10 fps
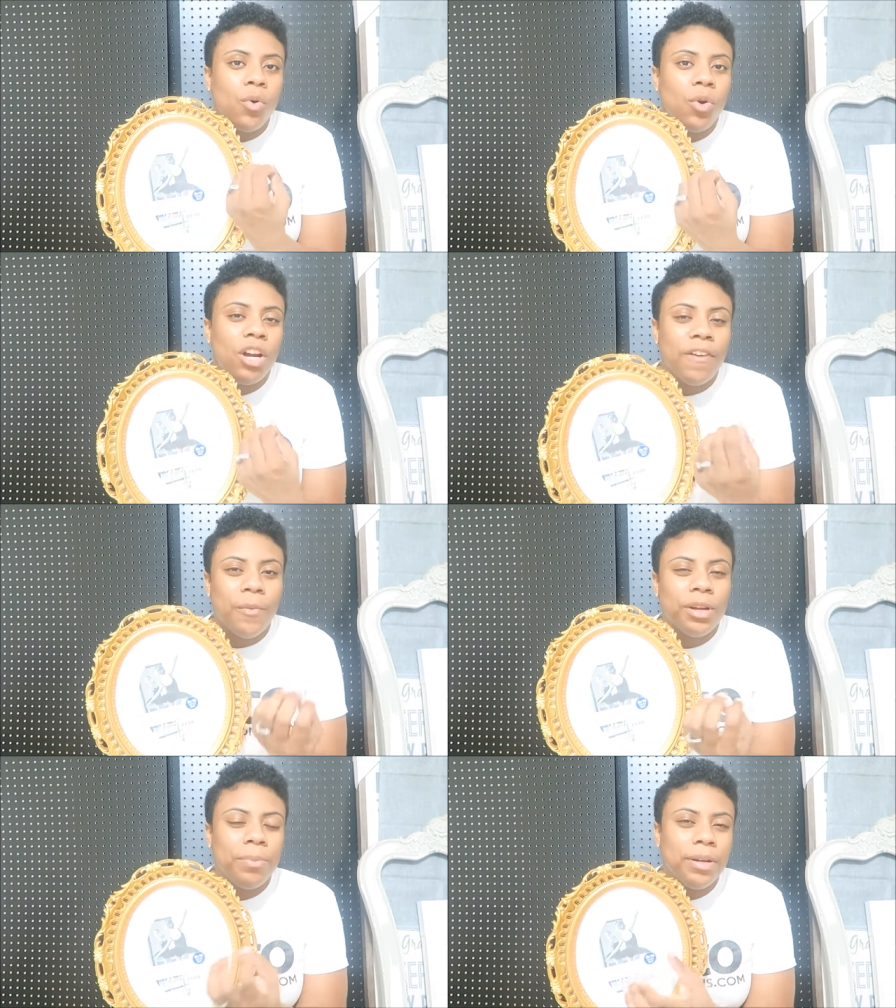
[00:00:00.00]
or if I
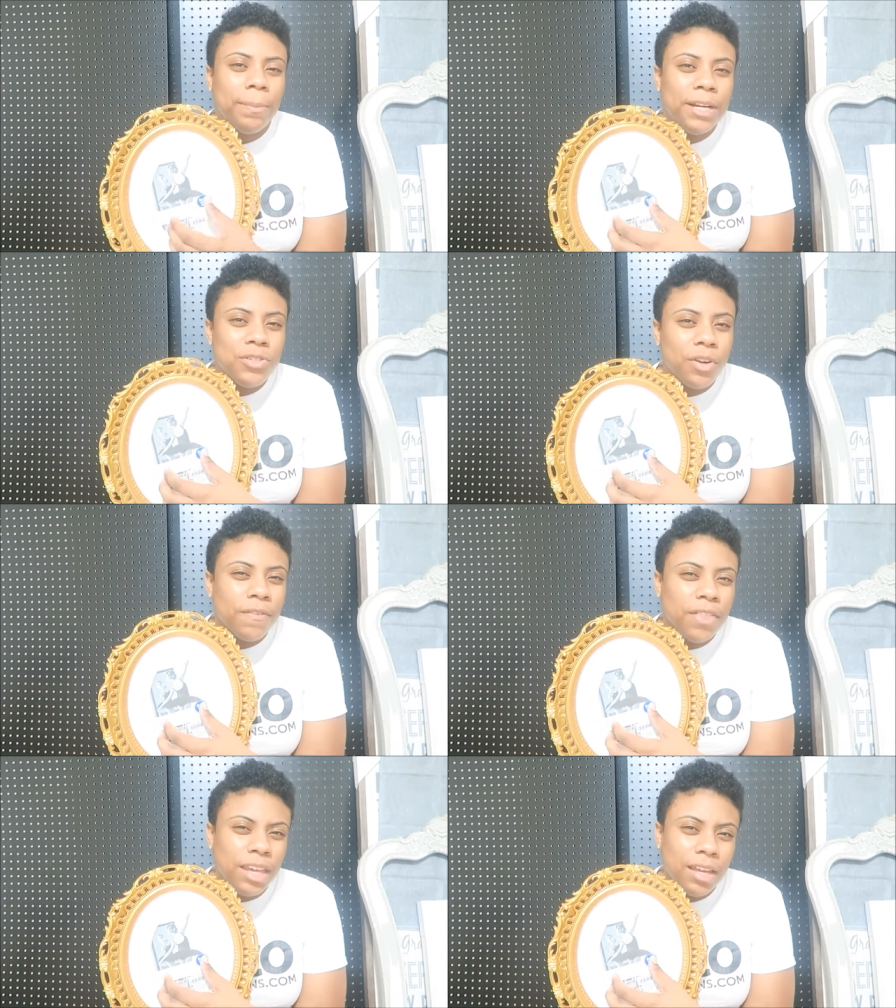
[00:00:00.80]
want to put a picture
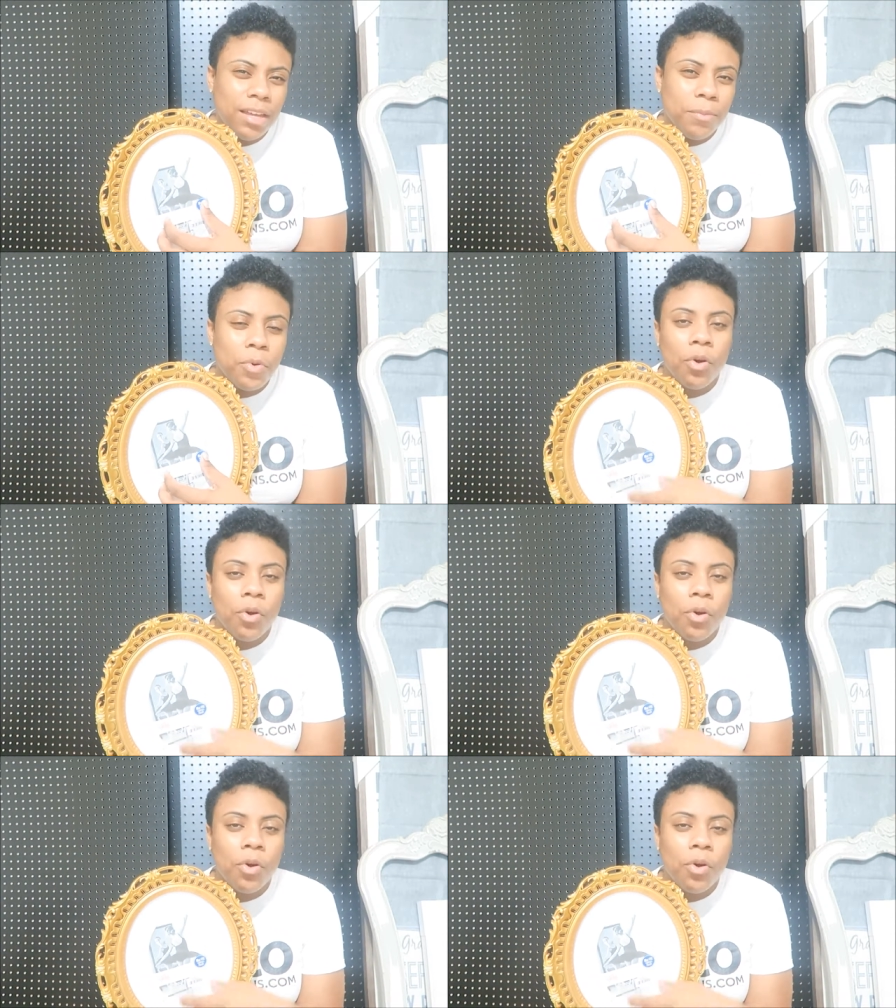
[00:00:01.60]
of them